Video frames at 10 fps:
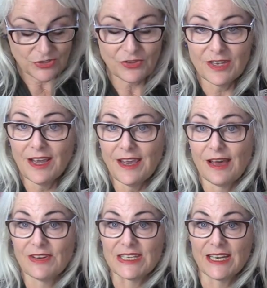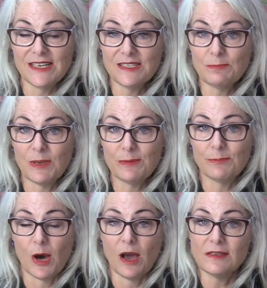So then I have a nice big
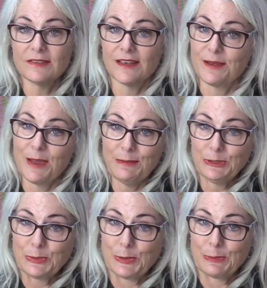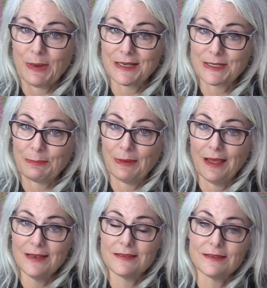box that I'm able to put my
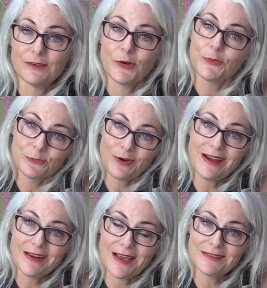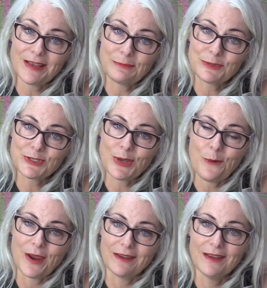supplies in right as I'm
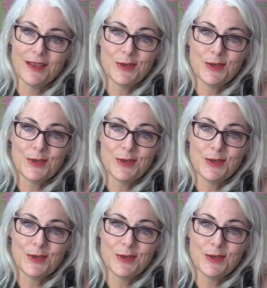sewing.